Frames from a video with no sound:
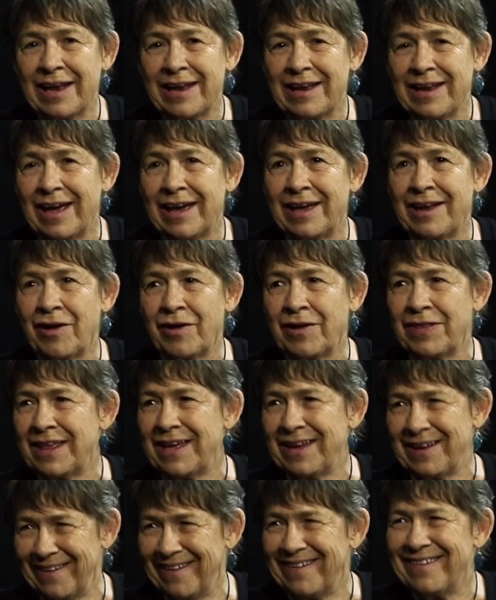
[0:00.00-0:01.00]
And, I'm and going to
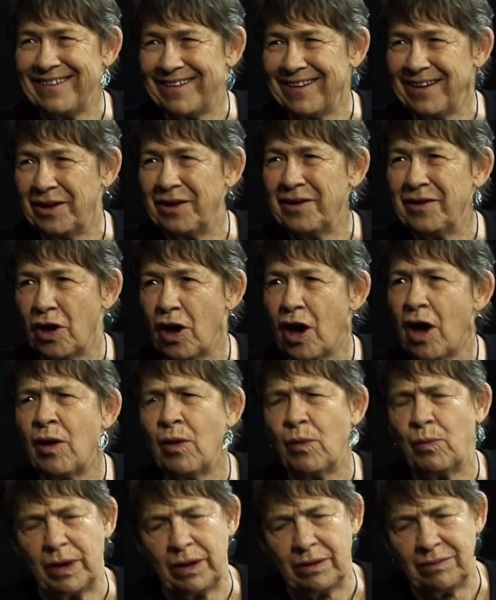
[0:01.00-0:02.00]
125. So.
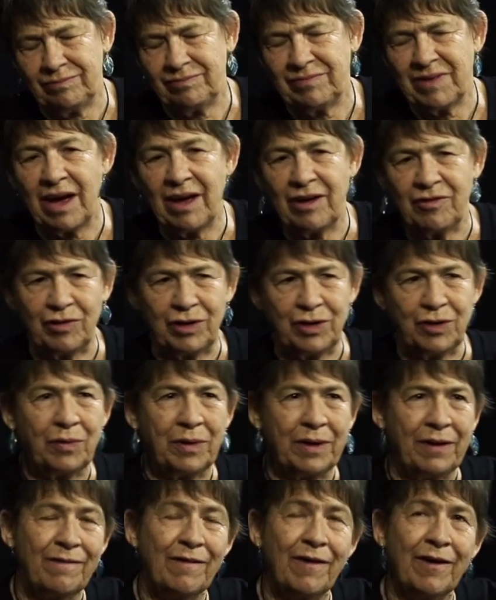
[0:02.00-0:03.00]
Oh, well,
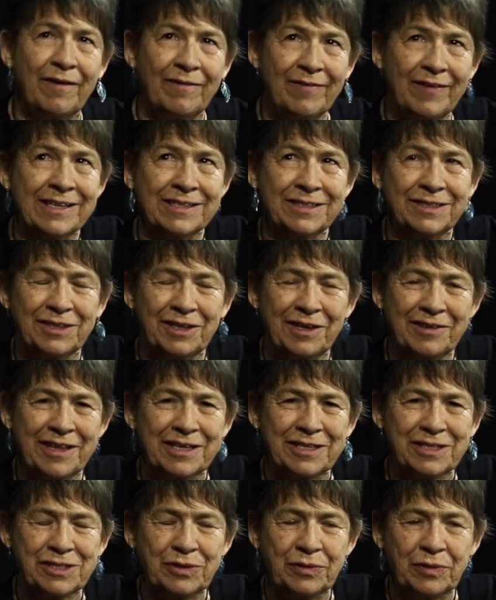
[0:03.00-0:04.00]
125. That's,
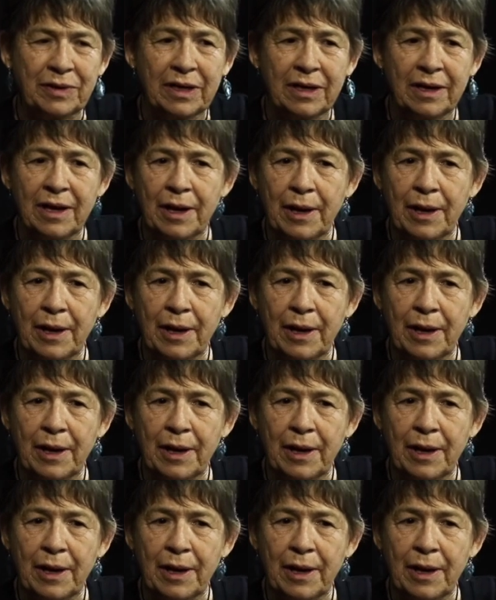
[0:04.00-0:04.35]
that's good.